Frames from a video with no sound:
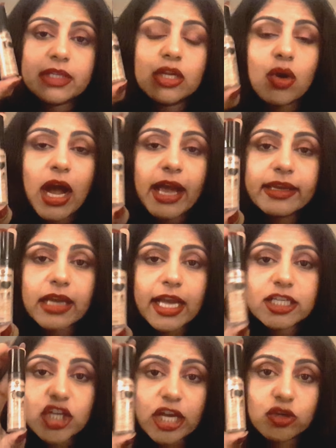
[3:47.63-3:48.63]

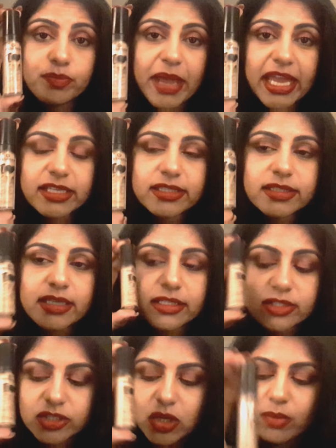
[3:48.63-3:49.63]
eyeshadow base,
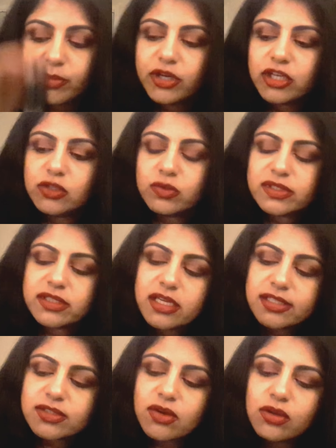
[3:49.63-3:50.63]
and so I'm going to use
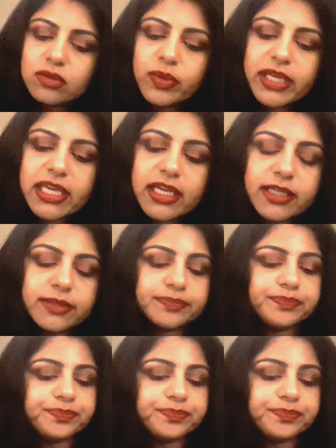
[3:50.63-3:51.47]
this all week.